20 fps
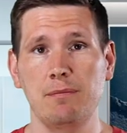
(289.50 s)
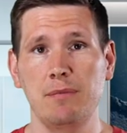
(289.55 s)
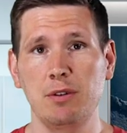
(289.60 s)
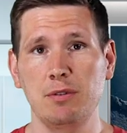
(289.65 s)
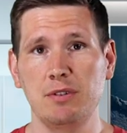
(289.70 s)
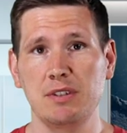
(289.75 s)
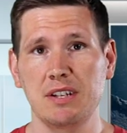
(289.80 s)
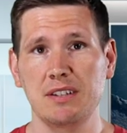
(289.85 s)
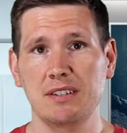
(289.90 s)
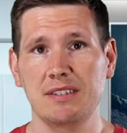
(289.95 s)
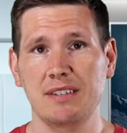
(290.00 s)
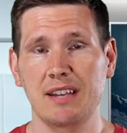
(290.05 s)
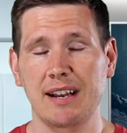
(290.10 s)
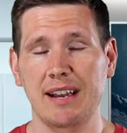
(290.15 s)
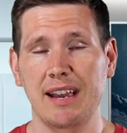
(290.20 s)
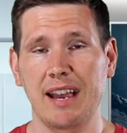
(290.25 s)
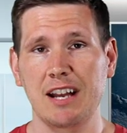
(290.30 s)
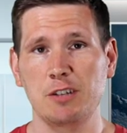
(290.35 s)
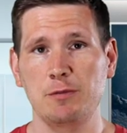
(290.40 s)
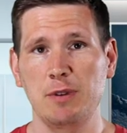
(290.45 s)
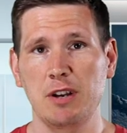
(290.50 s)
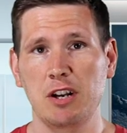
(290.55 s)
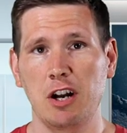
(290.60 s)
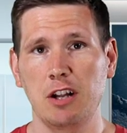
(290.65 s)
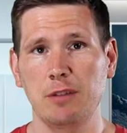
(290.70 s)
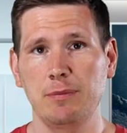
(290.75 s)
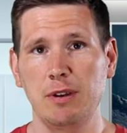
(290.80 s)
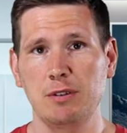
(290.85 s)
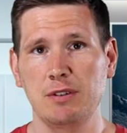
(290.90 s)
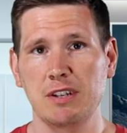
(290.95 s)
some mutants that can't be
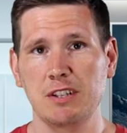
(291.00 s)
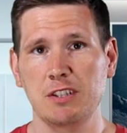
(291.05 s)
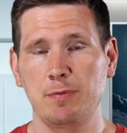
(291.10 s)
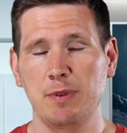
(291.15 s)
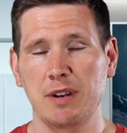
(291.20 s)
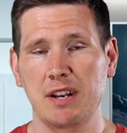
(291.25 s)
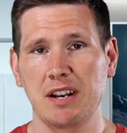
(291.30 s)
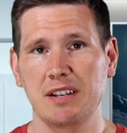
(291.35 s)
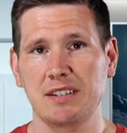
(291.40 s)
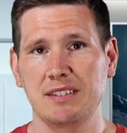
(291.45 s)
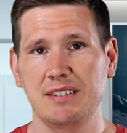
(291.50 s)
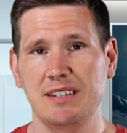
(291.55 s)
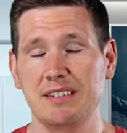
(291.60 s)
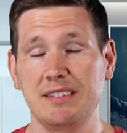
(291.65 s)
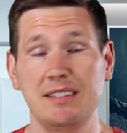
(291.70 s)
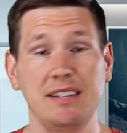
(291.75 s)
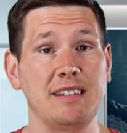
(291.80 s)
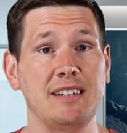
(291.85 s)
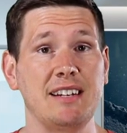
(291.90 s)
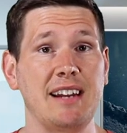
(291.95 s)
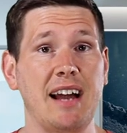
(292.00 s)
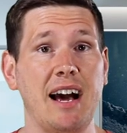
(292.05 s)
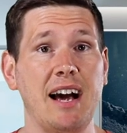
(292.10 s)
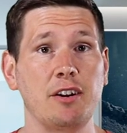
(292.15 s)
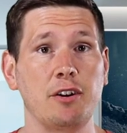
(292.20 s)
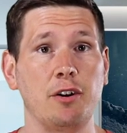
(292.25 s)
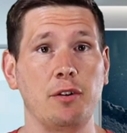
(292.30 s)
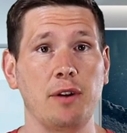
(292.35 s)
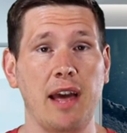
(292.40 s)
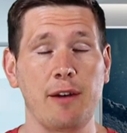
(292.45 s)
called mutants because Disney did
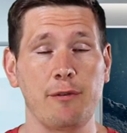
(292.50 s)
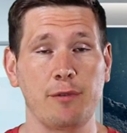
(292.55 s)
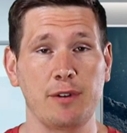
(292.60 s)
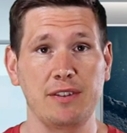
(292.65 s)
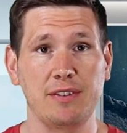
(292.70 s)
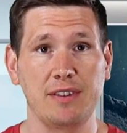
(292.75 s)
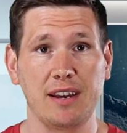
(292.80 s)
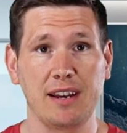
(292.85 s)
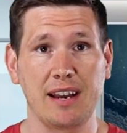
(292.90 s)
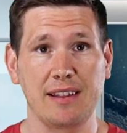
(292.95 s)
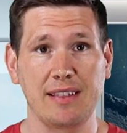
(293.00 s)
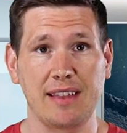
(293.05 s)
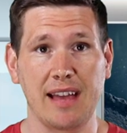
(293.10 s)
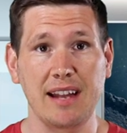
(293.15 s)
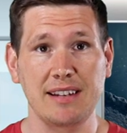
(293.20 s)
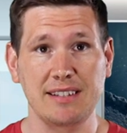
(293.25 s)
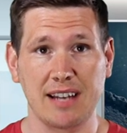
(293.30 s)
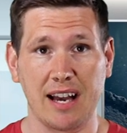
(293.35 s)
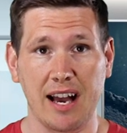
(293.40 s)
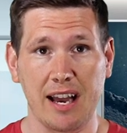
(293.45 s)
not own everything at that